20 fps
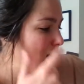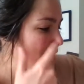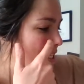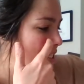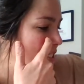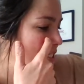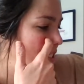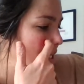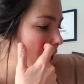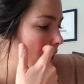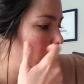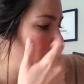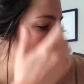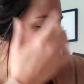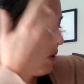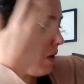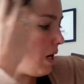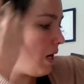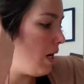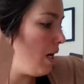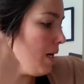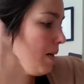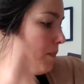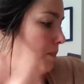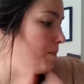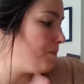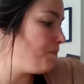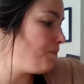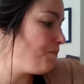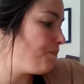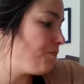So, um,